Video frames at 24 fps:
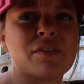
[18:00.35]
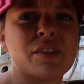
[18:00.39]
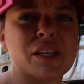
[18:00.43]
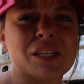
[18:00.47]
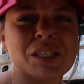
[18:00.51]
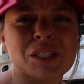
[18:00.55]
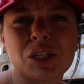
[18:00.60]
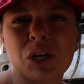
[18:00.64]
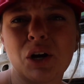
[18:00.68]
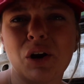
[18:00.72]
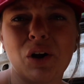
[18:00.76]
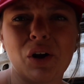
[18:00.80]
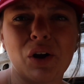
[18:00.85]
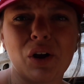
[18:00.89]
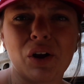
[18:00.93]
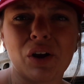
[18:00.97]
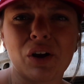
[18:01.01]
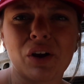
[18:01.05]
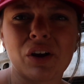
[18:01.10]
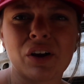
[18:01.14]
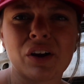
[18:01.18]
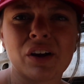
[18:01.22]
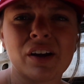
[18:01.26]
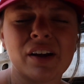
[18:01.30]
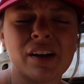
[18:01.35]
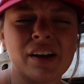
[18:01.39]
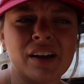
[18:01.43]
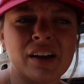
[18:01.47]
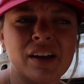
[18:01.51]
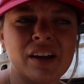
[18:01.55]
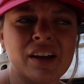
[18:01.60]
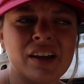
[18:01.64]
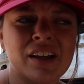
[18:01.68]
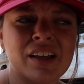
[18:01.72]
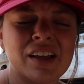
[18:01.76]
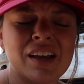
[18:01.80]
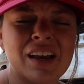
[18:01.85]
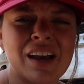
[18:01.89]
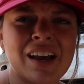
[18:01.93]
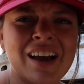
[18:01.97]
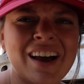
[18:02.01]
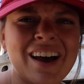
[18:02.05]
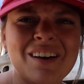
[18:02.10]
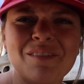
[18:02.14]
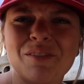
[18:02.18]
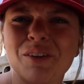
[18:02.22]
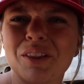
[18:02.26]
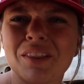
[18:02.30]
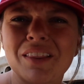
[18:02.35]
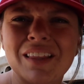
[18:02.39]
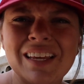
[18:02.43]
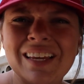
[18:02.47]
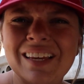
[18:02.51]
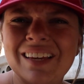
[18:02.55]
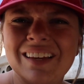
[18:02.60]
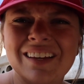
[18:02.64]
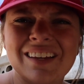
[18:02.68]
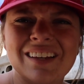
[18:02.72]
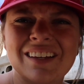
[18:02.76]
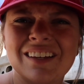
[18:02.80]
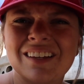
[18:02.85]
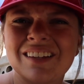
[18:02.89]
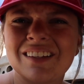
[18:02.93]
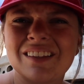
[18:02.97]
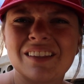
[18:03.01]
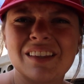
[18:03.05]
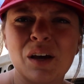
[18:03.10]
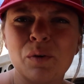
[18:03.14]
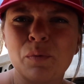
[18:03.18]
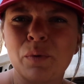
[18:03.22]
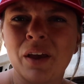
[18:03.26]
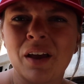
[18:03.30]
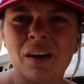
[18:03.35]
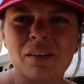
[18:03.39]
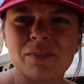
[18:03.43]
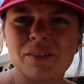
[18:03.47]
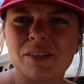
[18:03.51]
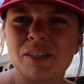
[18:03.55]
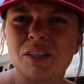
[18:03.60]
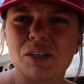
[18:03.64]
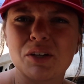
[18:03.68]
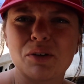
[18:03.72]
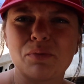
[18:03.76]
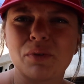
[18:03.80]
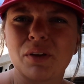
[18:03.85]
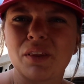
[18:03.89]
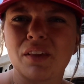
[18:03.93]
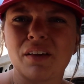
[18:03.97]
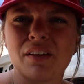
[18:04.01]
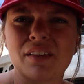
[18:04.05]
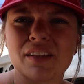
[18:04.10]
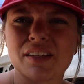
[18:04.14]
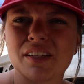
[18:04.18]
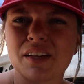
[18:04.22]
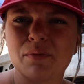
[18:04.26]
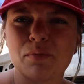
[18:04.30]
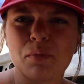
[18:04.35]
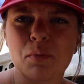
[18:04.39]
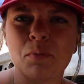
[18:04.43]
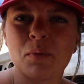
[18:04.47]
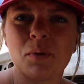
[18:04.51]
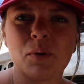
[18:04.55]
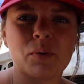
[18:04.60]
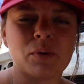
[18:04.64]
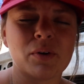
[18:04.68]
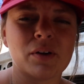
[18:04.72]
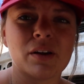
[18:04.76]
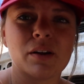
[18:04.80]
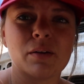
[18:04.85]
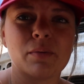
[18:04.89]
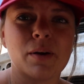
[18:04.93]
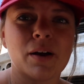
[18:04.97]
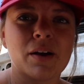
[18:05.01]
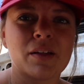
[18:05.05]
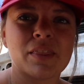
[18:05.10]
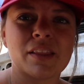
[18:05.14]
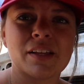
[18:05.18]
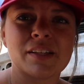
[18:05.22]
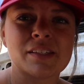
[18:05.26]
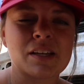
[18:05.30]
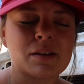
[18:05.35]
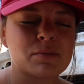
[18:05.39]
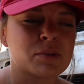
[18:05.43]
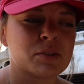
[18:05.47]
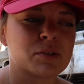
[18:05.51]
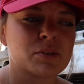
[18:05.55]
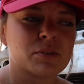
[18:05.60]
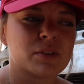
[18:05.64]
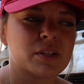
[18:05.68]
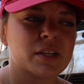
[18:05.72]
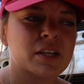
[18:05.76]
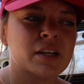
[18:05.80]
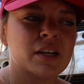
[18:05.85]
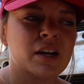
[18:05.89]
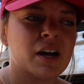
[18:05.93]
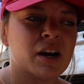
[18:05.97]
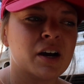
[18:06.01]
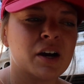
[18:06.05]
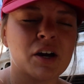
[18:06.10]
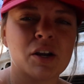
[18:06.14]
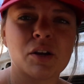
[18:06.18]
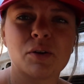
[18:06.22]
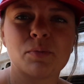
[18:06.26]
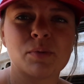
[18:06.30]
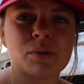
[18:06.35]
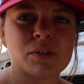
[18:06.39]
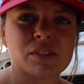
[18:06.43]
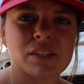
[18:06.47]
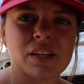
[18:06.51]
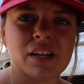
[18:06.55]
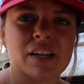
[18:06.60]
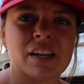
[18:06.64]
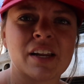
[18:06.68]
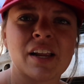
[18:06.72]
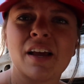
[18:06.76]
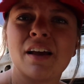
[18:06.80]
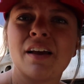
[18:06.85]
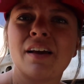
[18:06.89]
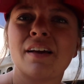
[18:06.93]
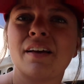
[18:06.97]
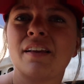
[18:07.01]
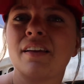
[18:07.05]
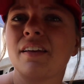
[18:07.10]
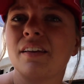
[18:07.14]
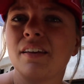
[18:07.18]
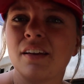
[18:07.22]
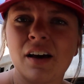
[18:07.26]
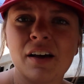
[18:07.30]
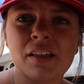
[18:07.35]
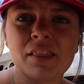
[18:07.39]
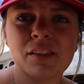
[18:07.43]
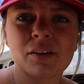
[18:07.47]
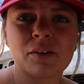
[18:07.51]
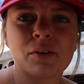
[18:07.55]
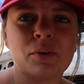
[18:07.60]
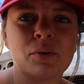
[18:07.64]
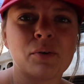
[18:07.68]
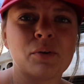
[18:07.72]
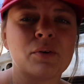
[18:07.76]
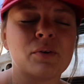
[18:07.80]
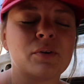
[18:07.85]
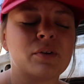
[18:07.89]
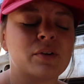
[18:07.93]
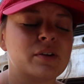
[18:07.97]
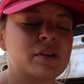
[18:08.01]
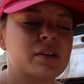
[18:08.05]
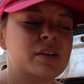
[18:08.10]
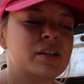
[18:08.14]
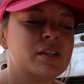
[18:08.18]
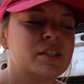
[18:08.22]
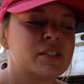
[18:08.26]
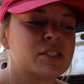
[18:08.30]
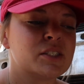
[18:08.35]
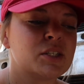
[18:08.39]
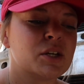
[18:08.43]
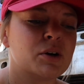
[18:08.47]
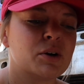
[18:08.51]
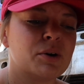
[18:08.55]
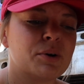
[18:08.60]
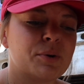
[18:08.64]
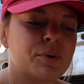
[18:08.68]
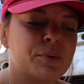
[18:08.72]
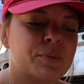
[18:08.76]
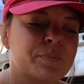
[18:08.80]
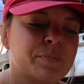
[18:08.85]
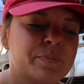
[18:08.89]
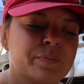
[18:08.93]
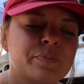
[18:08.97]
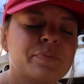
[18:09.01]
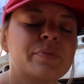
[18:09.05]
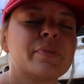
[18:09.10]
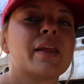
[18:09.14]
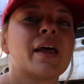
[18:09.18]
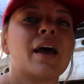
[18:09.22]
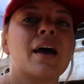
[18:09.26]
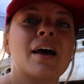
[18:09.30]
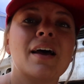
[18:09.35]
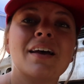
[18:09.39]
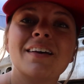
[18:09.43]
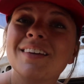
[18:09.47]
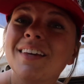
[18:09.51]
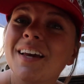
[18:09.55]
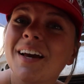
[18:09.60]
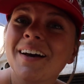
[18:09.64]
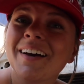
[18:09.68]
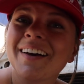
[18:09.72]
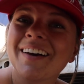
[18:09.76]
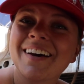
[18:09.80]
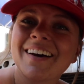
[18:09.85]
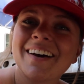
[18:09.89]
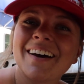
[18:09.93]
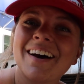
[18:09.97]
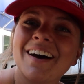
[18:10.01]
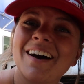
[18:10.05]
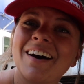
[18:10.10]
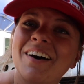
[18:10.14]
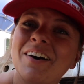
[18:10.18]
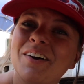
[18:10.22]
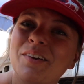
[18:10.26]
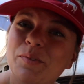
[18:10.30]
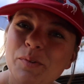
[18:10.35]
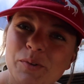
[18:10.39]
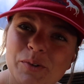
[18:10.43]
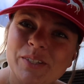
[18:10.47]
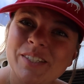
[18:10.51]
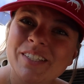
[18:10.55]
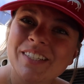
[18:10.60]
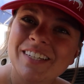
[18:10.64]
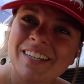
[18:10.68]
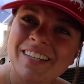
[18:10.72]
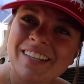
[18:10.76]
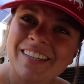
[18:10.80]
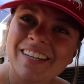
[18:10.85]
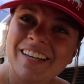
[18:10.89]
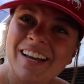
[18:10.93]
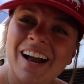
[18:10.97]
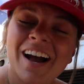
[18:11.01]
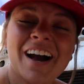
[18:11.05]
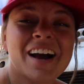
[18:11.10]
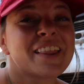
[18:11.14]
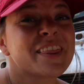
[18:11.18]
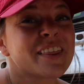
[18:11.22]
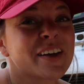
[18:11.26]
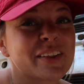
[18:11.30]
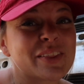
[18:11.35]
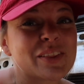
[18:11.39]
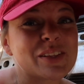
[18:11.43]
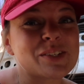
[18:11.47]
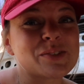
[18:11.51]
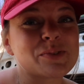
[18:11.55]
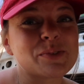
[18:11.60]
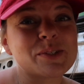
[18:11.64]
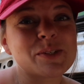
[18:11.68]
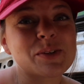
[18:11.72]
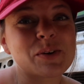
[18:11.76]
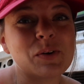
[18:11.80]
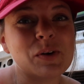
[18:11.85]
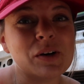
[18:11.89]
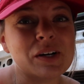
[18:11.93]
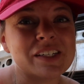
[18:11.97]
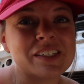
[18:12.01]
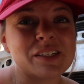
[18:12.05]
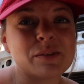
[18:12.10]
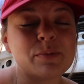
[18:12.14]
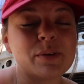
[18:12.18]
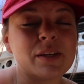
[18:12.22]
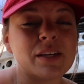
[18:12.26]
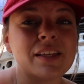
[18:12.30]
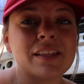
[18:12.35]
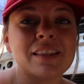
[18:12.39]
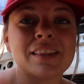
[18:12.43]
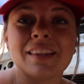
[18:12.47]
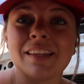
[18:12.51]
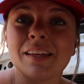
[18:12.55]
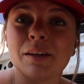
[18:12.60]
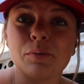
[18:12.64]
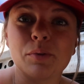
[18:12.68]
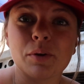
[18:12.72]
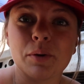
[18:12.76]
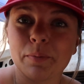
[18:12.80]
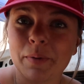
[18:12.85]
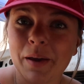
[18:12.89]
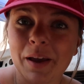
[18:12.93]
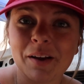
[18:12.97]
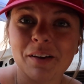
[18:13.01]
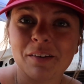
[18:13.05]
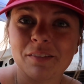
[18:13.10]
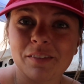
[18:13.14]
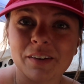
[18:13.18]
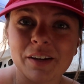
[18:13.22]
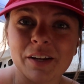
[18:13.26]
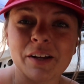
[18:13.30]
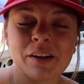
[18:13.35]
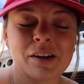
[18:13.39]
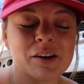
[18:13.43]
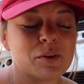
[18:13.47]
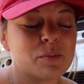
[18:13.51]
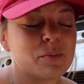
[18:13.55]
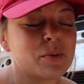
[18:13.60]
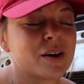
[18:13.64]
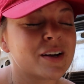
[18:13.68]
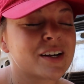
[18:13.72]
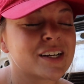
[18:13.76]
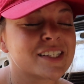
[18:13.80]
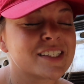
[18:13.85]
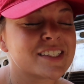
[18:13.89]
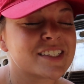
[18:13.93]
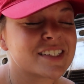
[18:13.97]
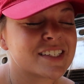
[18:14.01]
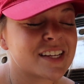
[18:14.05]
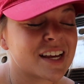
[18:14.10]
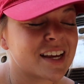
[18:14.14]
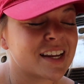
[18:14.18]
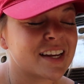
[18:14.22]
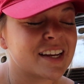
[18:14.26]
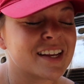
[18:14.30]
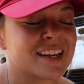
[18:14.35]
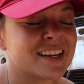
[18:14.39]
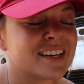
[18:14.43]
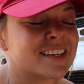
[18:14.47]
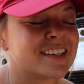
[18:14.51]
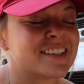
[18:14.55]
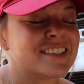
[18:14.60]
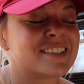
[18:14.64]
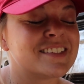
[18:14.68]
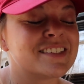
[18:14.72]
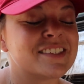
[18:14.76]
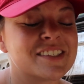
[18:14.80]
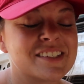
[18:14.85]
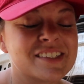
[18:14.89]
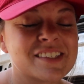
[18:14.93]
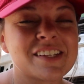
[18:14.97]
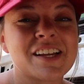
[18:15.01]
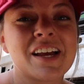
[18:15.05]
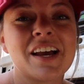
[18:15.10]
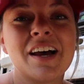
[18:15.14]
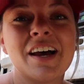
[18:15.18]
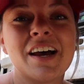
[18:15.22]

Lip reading: this car have a leak that we have to deal with all the time and be worried about. That's absolutely 100% not the goal. So yeah, unfortunately I thought this was going to be the repair video, but instead it is just